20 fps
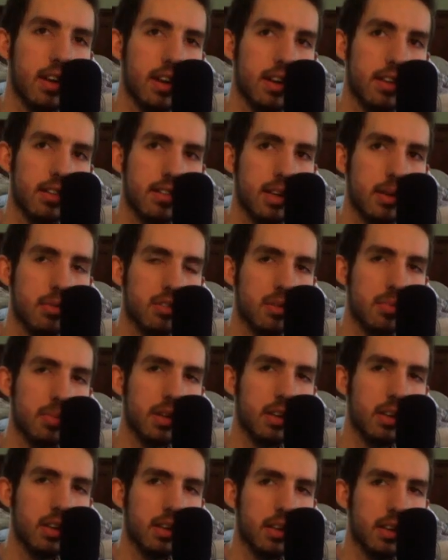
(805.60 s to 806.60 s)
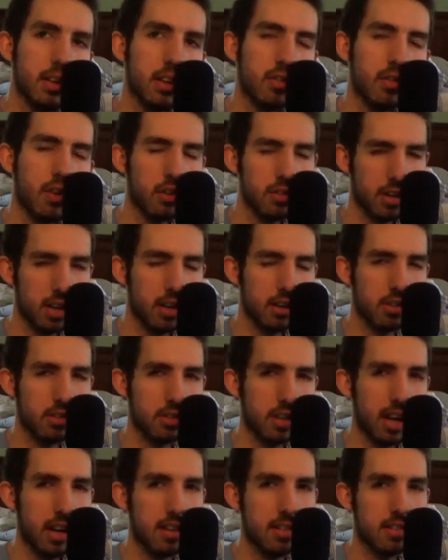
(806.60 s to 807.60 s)
it seems to be, as far as I
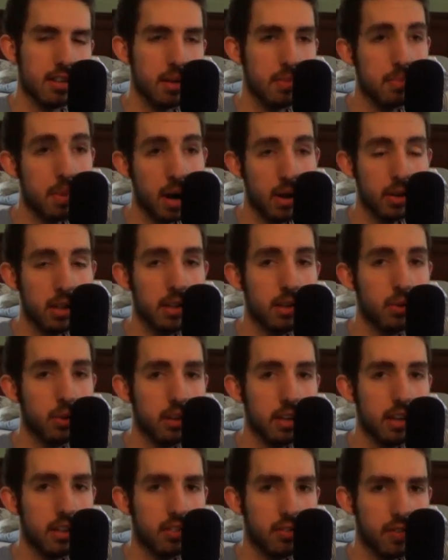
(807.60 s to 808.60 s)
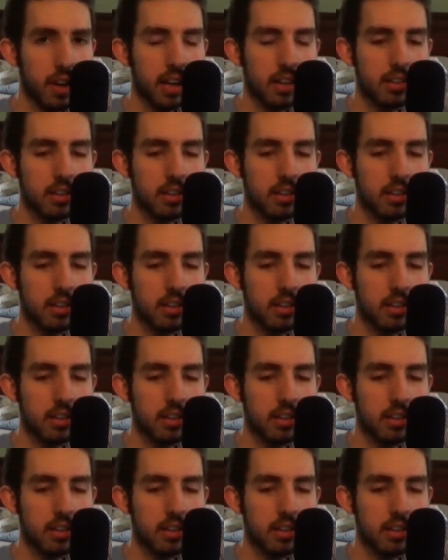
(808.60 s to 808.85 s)
understand, it's about equally as